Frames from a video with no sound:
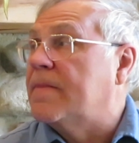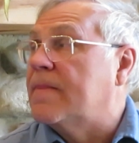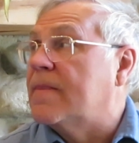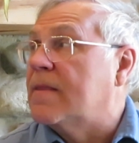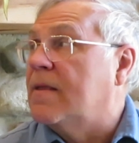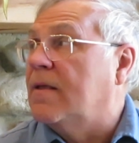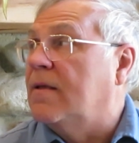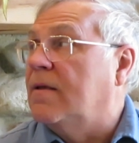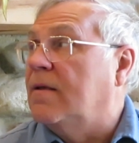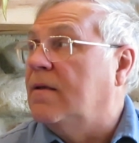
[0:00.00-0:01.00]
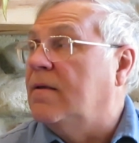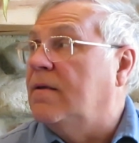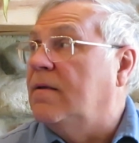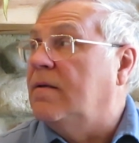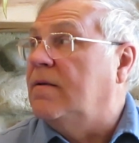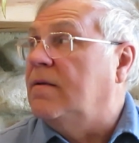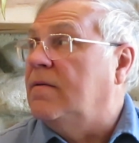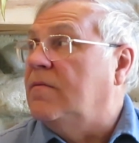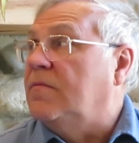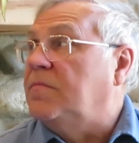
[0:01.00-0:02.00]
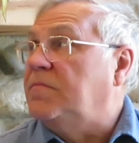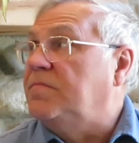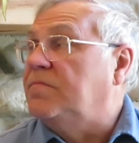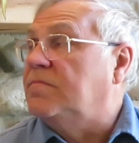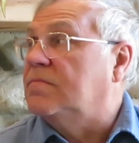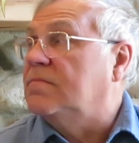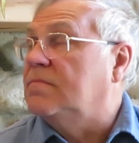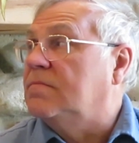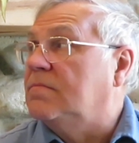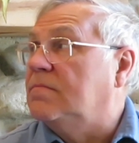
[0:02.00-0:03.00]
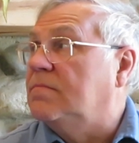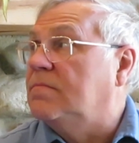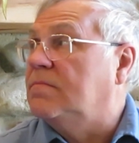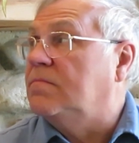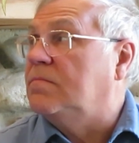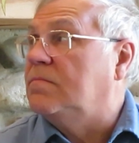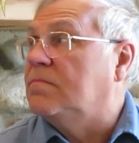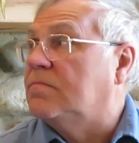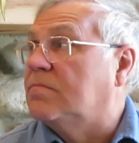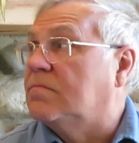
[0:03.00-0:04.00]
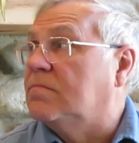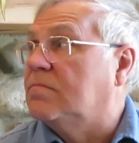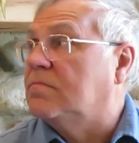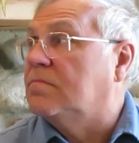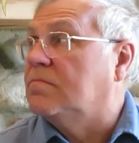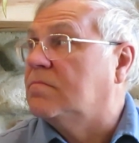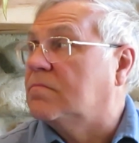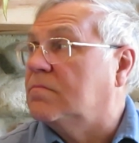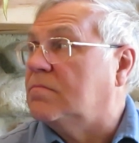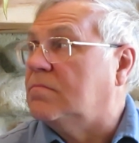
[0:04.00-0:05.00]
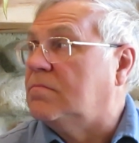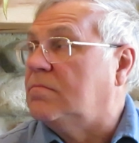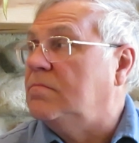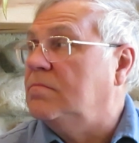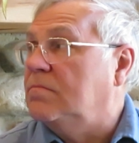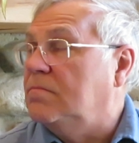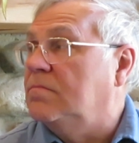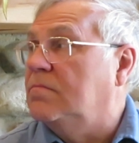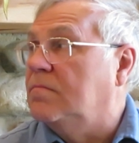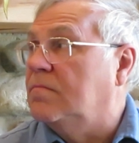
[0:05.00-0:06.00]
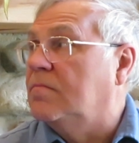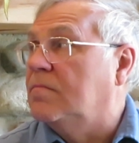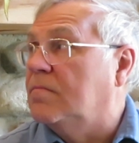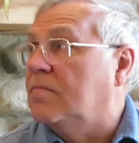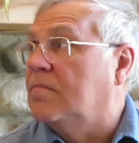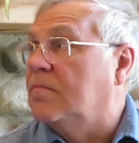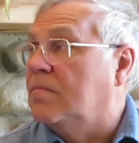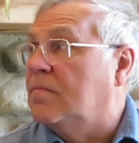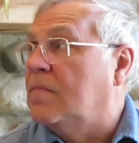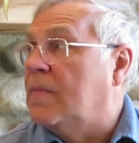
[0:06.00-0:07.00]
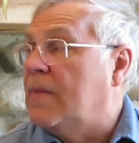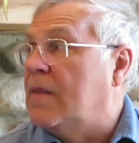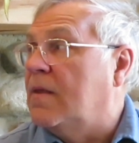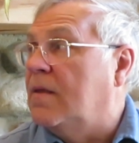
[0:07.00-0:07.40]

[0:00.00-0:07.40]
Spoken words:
No words are spoken by the person on screen.